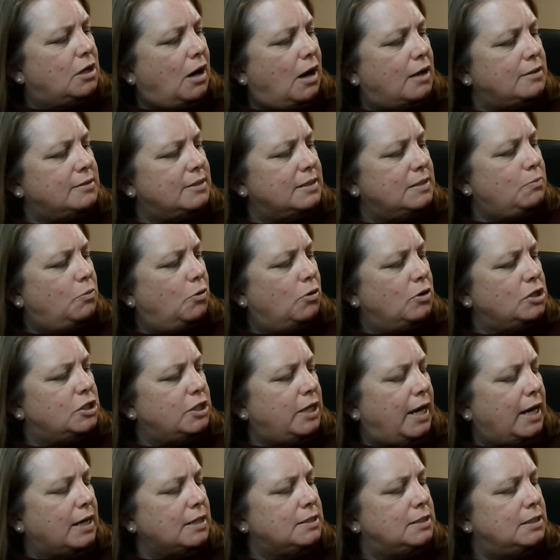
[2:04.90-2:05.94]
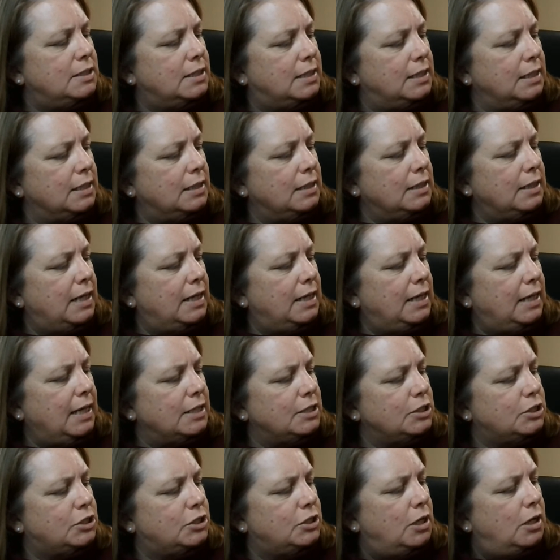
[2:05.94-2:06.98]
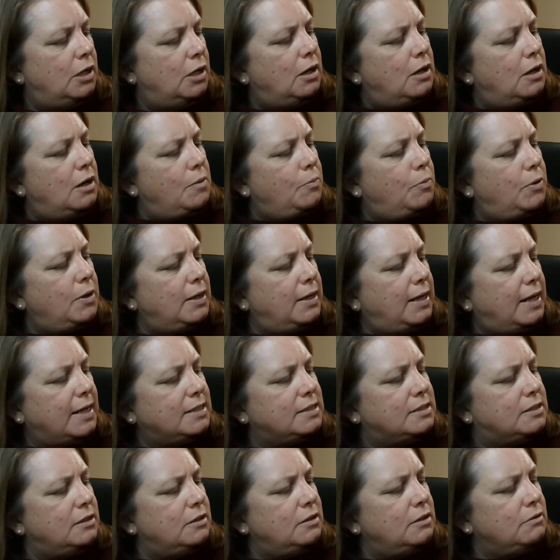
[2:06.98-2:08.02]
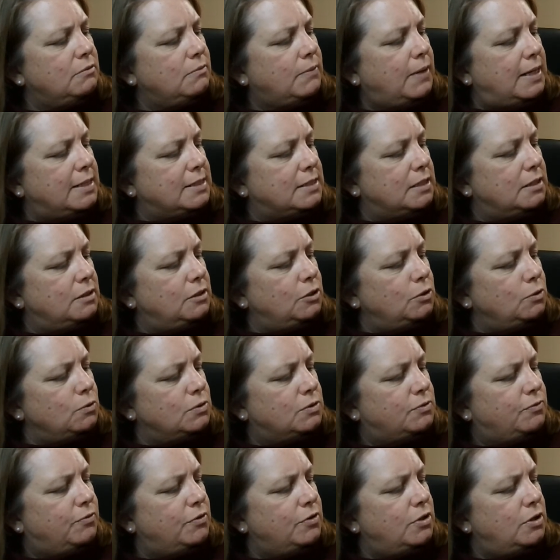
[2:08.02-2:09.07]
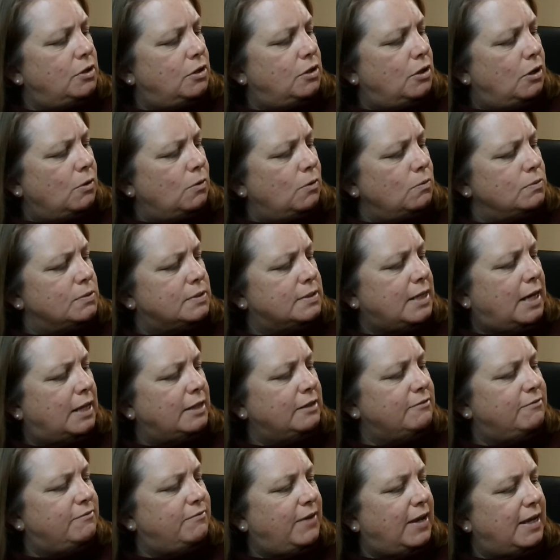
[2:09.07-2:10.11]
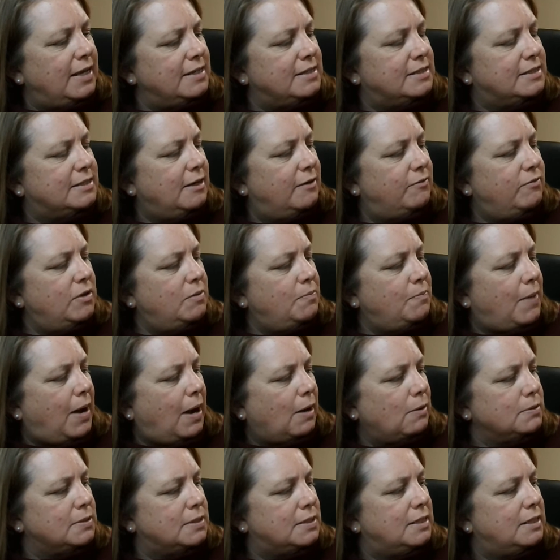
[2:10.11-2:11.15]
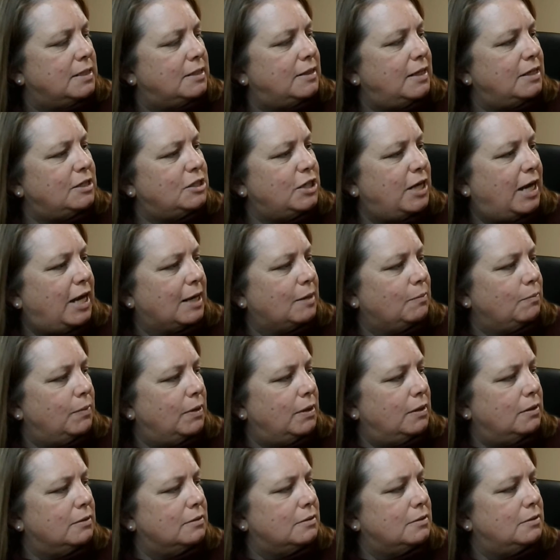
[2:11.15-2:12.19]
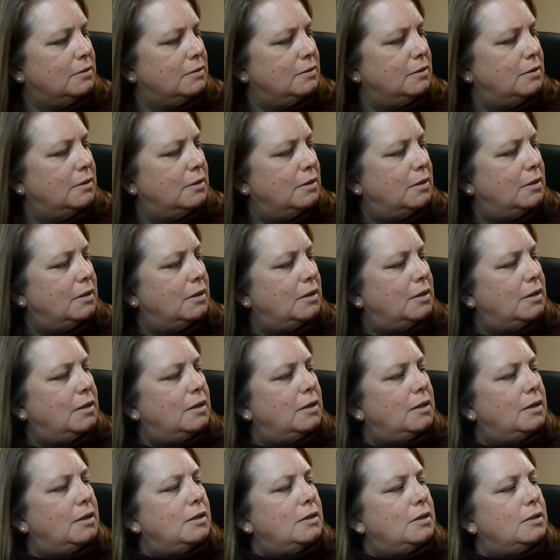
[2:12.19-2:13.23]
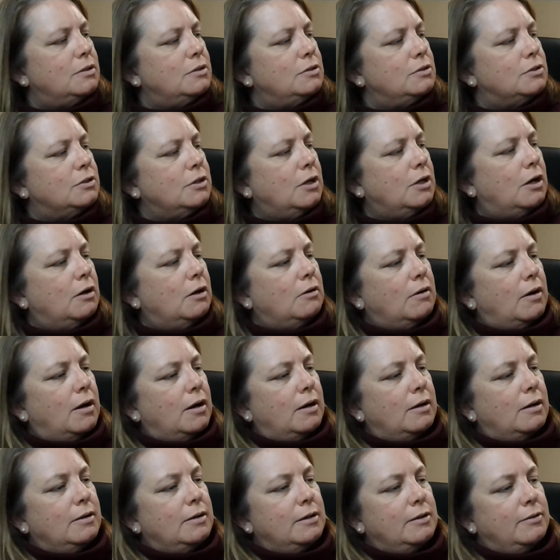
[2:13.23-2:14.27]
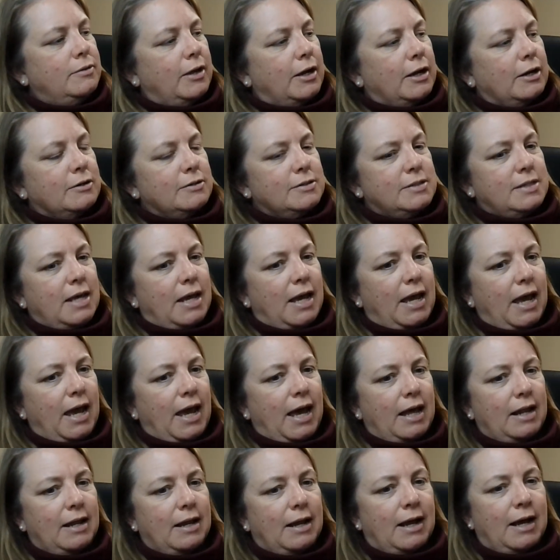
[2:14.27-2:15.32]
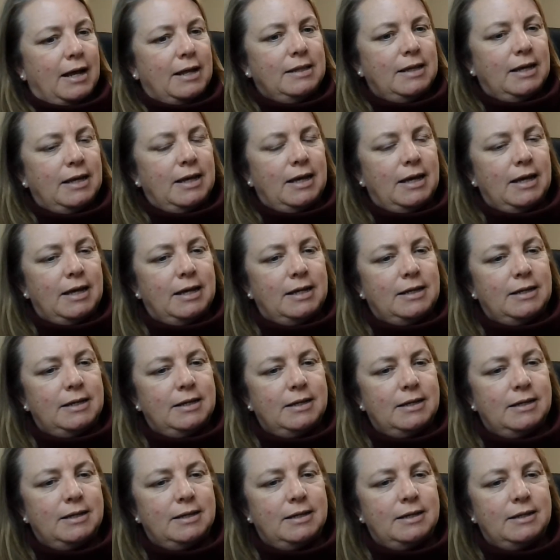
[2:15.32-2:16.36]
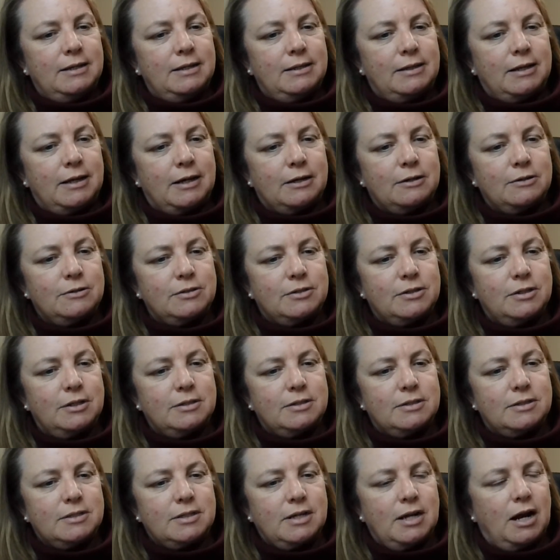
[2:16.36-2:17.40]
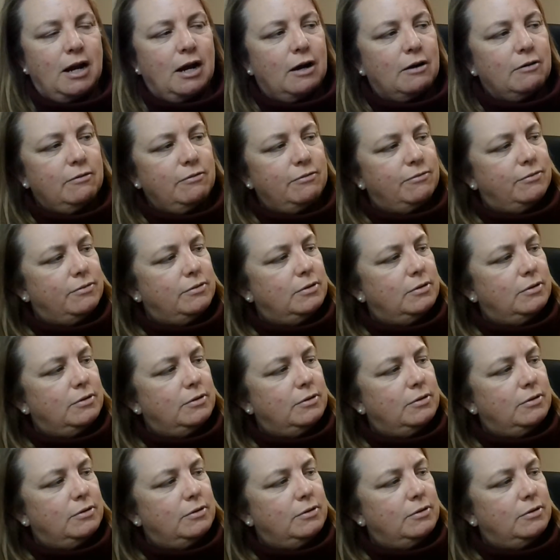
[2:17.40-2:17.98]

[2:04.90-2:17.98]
causing poor Jack to giggle and itch, put next to the raisin used for the nose on the face of the mouse that Jack built. So there's the hat on the head, there's the scarf,